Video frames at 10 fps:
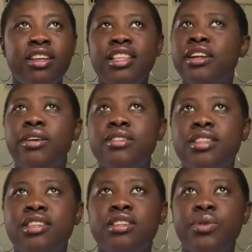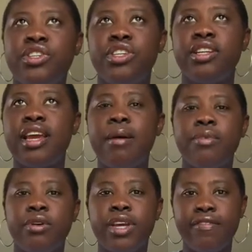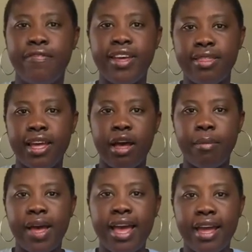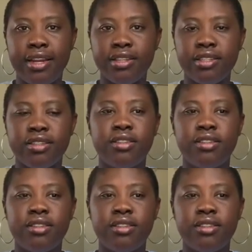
They'd gone to this Christian camp called Faith Camp, and